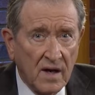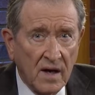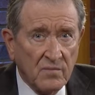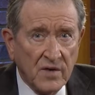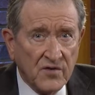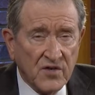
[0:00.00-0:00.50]

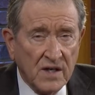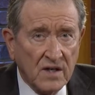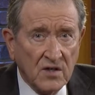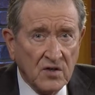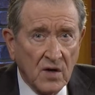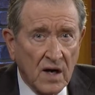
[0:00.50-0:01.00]
I'm not
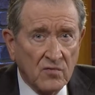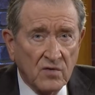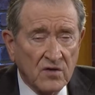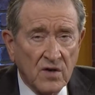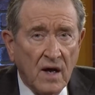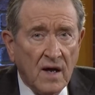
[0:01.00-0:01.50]
taking you. I
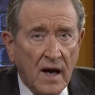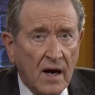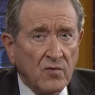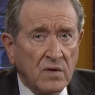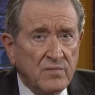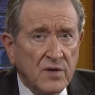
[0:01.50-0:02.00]
re, I
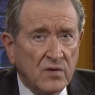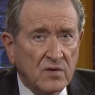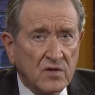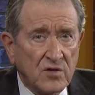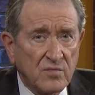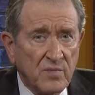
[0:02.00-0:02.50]
rebuke
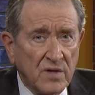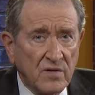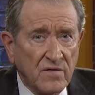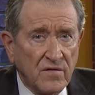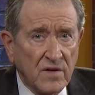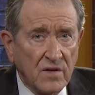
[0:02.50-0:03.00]
the spirit
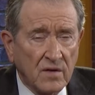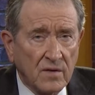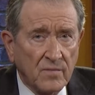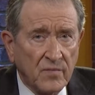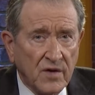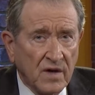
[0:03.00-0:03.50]
of fear.
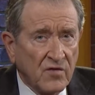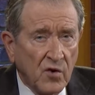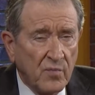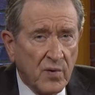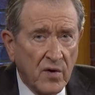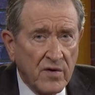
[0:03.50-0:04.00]
You have no
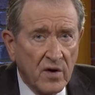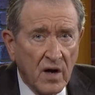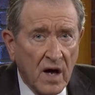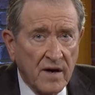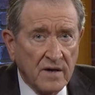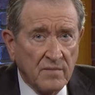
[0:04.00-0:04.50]
part or
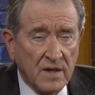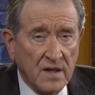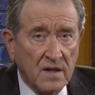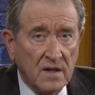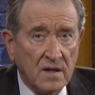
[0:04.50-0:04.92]
lot in me.